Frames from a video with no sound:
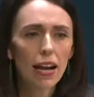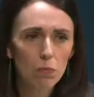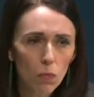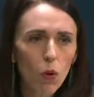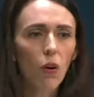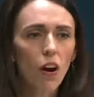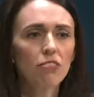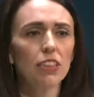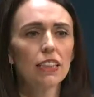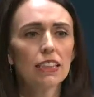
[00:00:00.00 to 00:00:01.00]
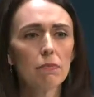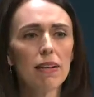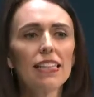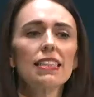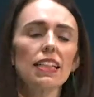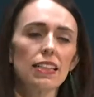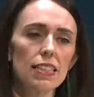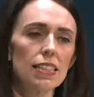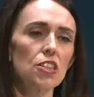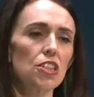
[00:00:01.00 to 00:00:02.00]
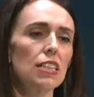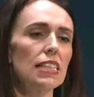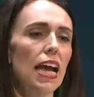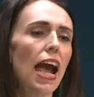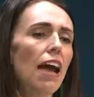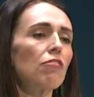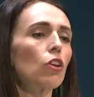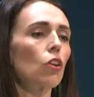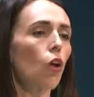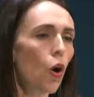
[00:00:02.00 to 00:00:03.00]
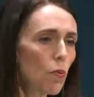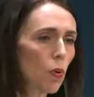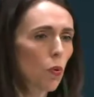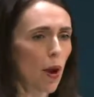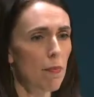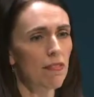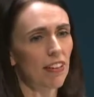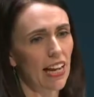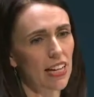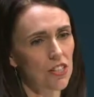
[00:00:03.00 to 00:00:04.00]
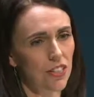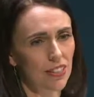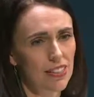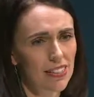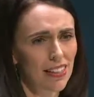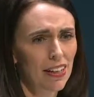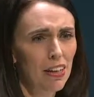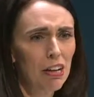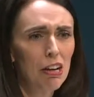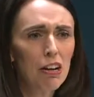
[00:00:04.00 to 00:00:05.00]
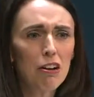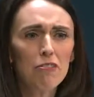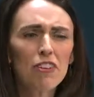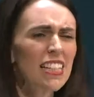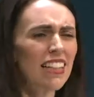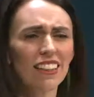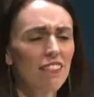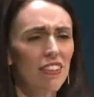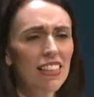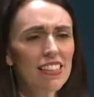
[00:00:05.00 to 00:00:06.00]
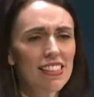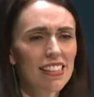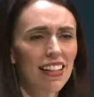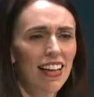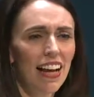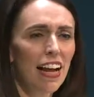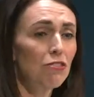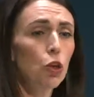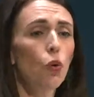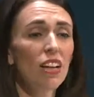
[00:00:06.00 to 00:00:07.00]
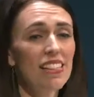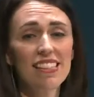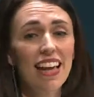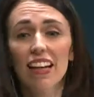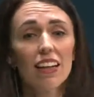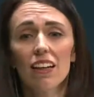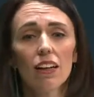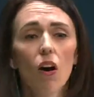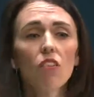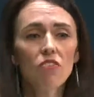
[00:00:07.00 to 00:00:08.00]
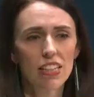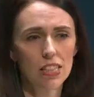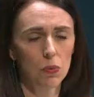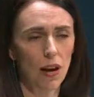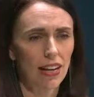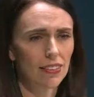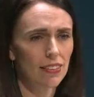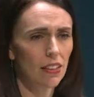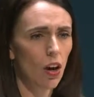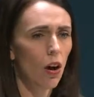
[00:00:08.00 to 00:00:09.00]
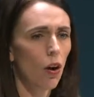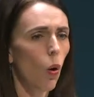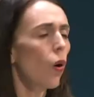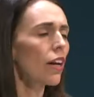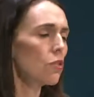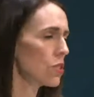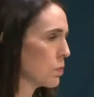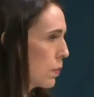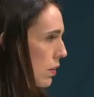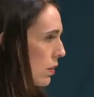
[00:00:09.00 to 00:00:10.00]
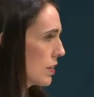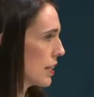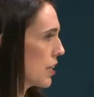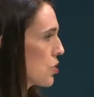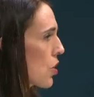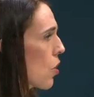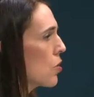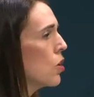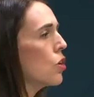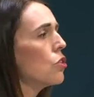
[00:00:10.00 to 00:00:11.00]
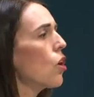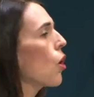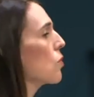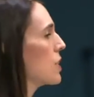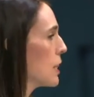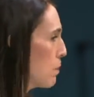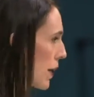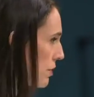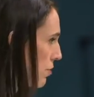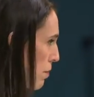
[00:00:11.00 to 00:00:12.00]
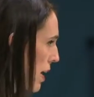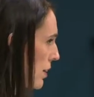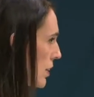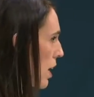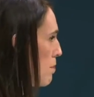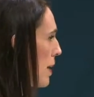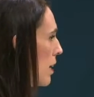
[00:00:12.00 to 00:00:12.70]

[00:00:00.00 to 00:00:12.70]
and more often domestic decisions that have global ramifications. Physical events have taught us that in obvious ways. Oil spills that show no respect for maritime